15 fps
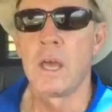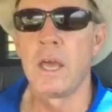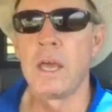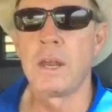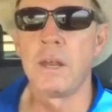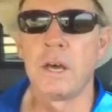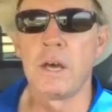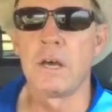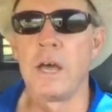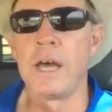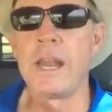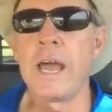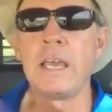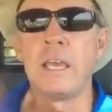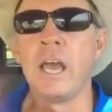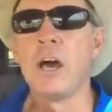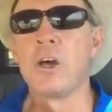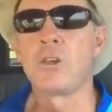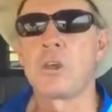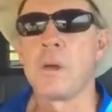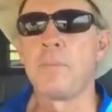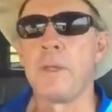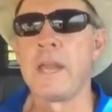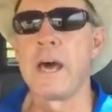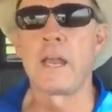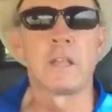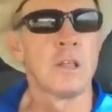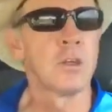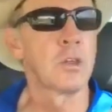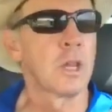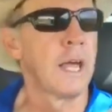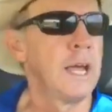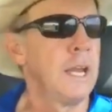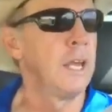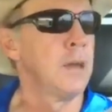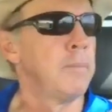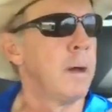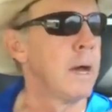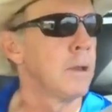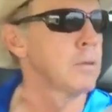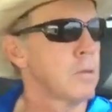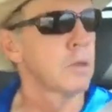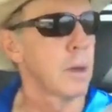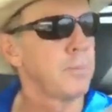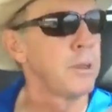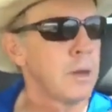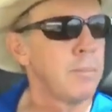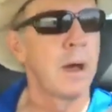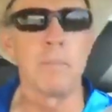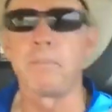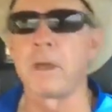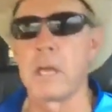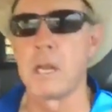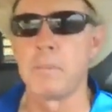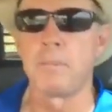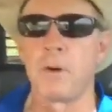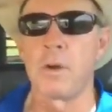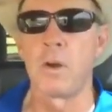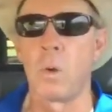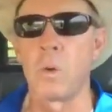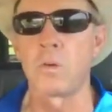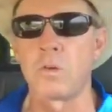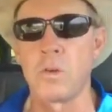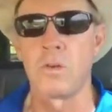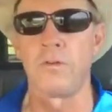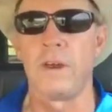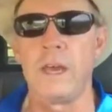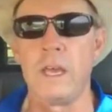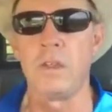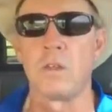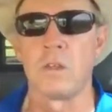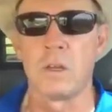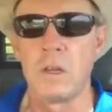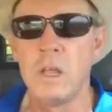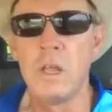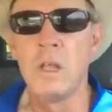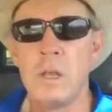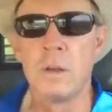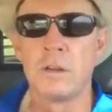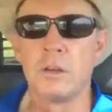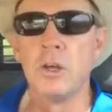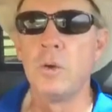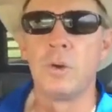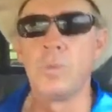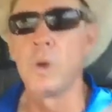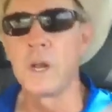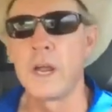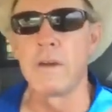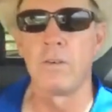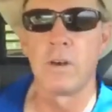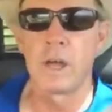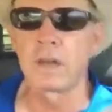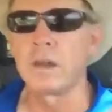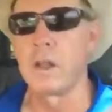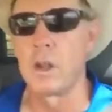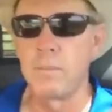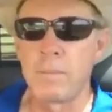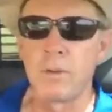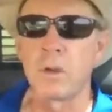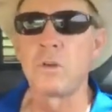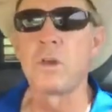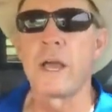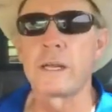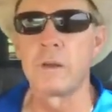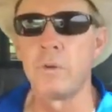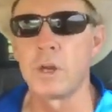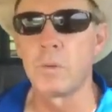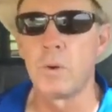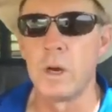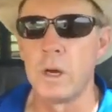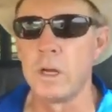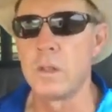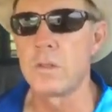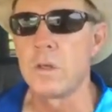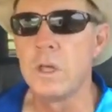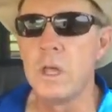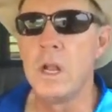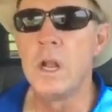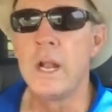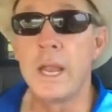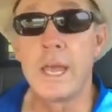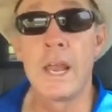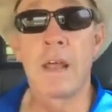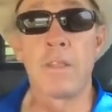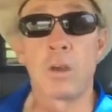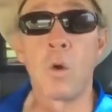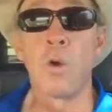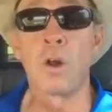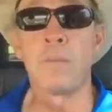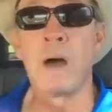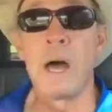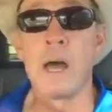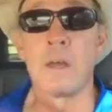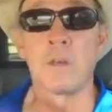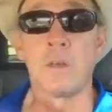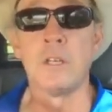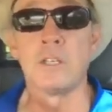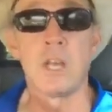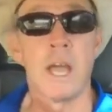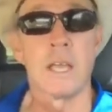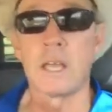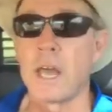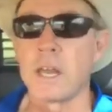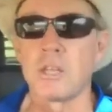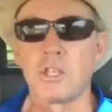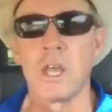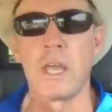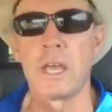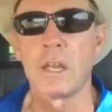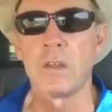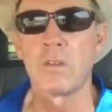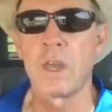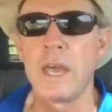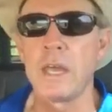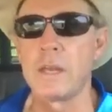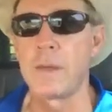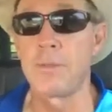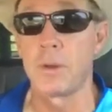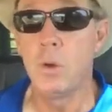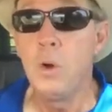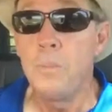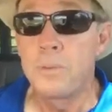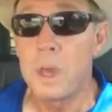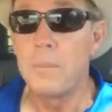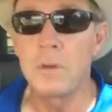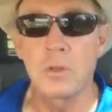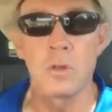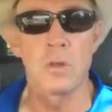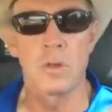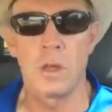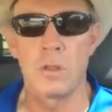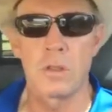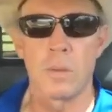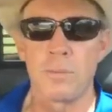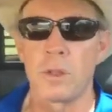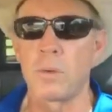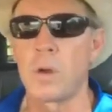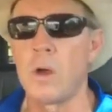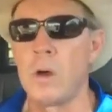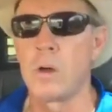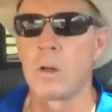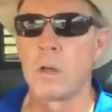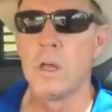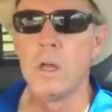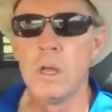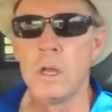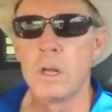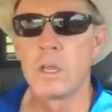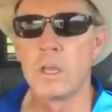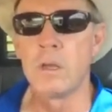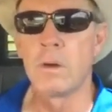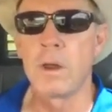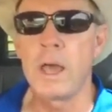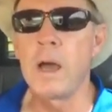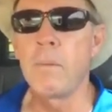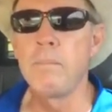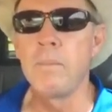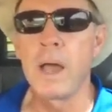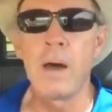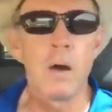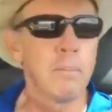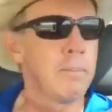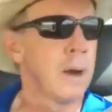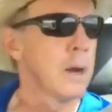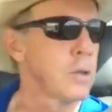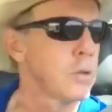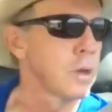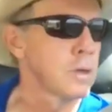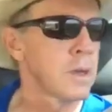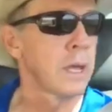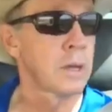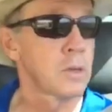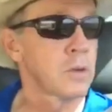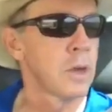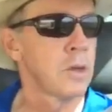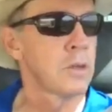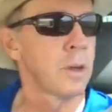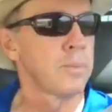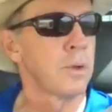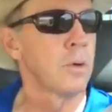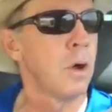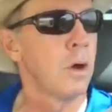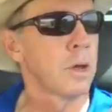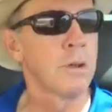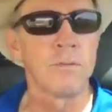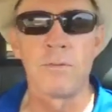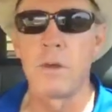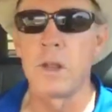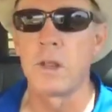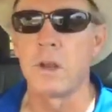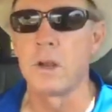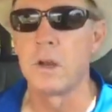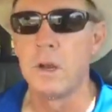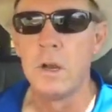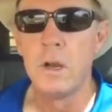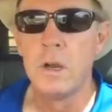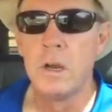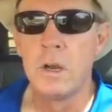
And I yell something out at this lady about picking up on her horse's face and doing whatever. I don't remember exactly what it was. And out of the corner of my eye, I see Jack kind of shaking his head, and I think, oops, I must have said something wrong. You know, and how embarrassing is that to say something wrong in front of your